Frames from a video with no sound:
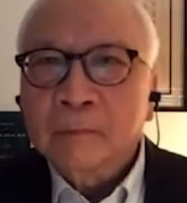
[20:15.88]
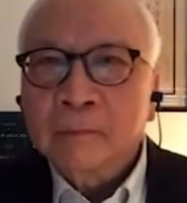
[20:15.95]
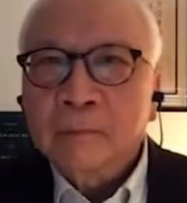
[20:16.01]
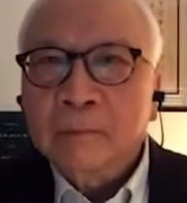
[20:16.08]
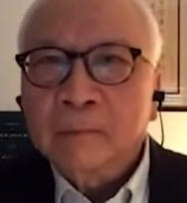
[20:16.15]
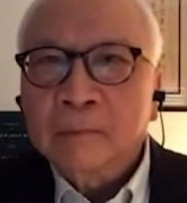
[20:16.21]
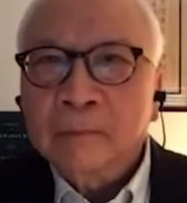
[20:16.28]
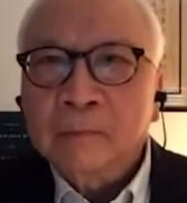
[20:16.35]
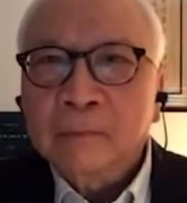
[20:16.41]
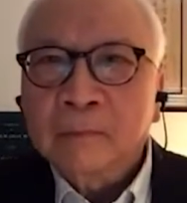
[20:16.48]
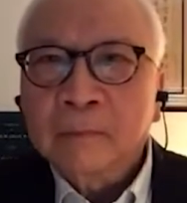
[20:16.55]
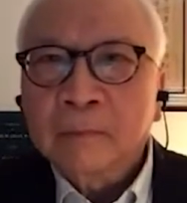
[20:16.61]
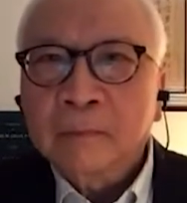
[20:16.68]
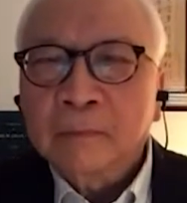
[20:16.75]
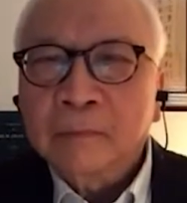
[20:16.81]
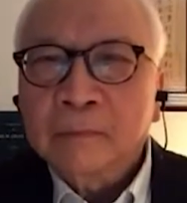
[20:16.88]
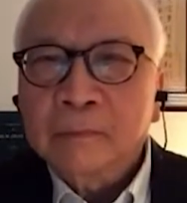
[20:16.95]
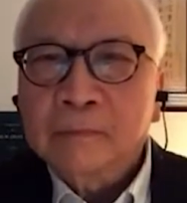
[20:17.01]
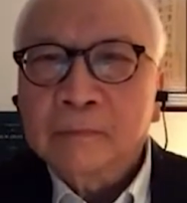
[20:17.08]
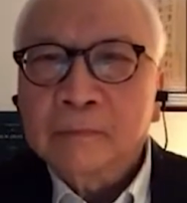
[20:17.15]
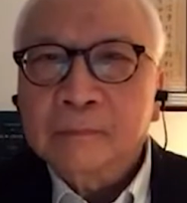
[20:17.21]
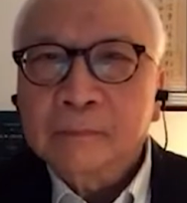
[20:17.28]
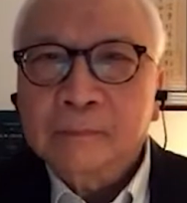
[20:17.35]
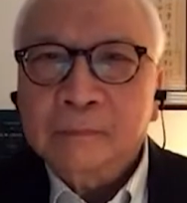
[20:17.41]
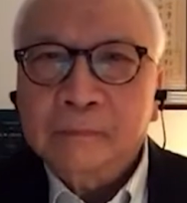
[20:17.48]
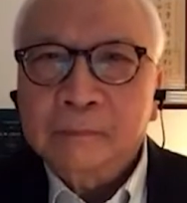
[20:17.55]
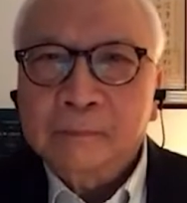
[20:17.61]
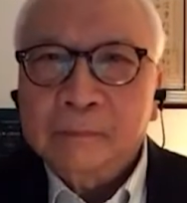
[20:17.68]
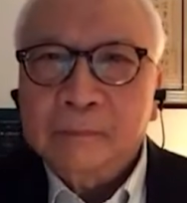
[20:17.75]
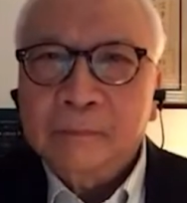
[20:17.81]

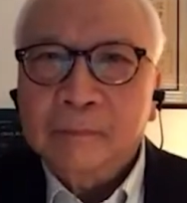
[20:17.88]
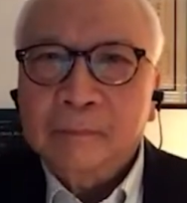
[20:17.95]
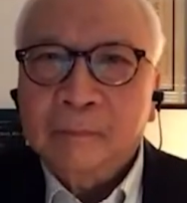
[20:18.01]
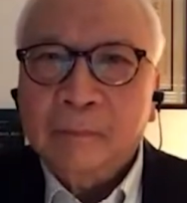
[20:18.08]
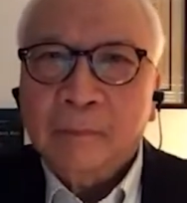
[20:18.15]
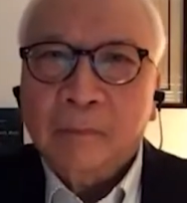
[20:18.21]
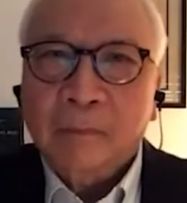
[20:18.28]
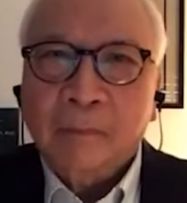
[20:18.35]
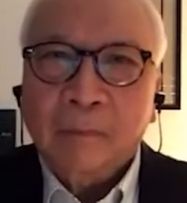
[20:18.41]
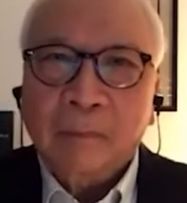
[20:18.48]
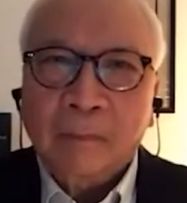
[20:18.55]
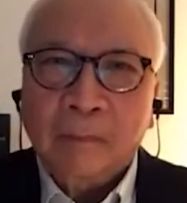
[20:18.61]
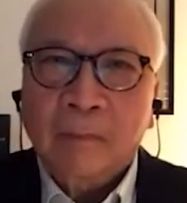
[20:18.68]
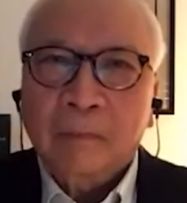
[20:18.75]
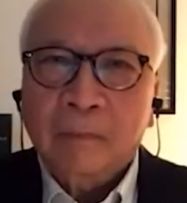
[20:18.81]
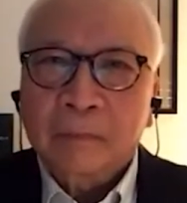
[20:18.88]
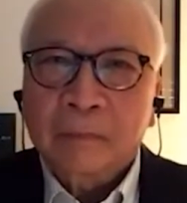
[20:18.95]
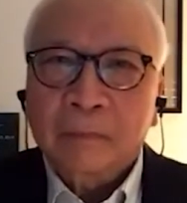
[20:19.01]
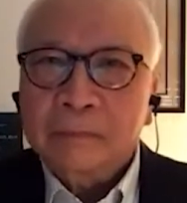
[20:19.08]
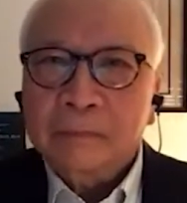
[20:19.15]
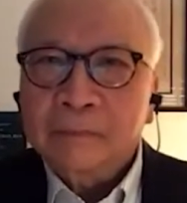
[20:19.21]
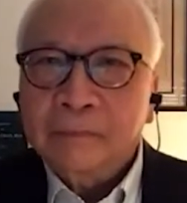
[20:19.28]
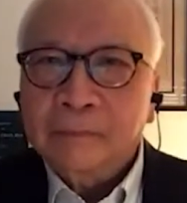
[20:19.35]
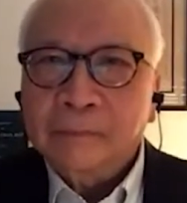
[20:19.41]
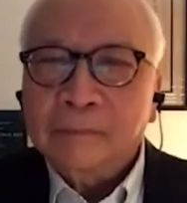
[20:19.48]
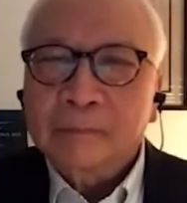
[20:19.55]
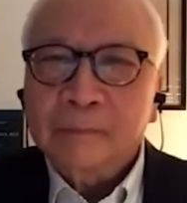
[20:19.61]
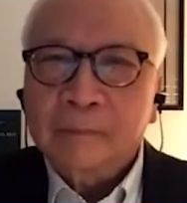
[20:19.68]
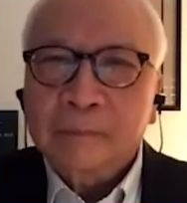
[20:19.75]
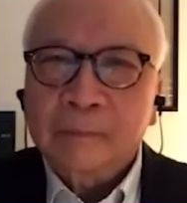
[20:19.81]

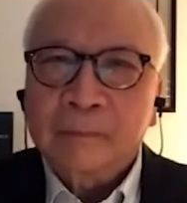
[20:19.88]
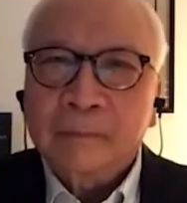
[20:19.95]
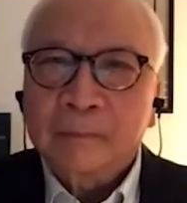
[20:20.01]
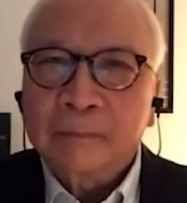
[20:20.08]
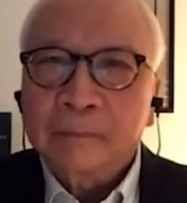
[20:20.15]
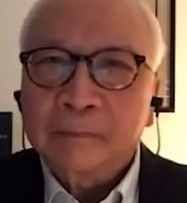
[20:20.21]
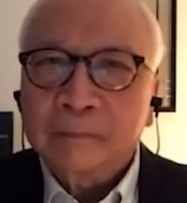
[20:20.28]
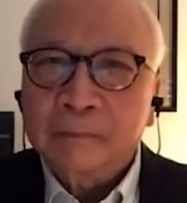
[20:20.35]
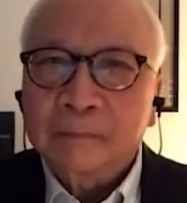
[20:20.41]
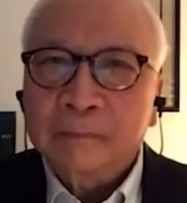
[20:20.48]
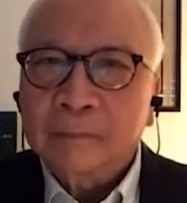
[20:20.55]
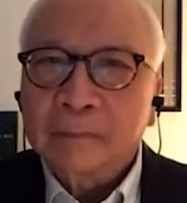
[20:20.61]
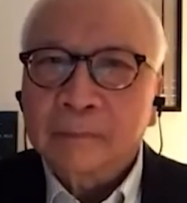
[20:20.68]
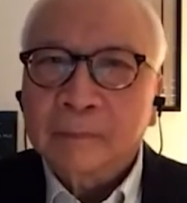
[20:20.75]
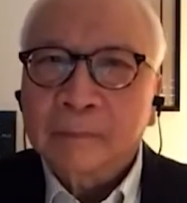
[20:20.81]
(silent)